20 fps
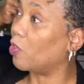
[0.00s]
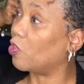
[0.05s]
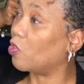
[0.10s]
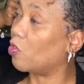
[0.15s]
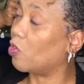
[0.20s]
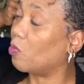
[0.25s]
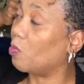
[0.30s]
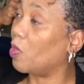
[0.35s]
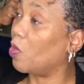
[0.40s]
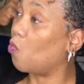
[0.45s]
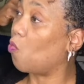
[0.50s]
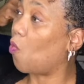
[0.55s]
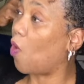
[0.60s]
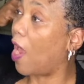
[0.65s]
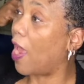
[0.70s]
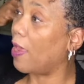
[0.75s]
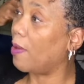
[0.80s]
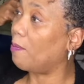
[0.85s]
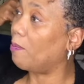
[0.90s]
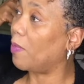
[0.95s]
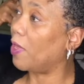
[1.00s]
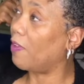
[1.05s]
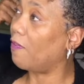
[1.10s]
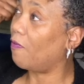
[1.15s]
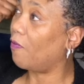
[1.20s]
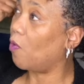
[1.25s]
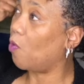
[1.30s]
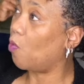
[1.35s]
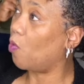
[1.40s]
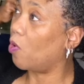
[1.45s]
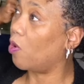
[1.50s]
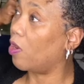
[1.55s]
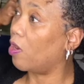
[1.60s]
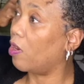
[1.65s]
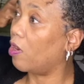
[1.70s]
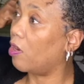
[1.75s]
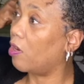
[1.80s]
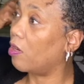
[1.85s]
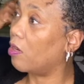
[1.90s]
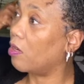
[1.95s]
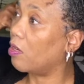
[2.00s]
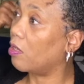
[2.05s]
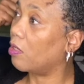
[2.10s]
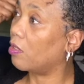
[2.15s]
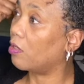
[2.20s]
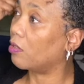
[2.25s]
so it'll be right before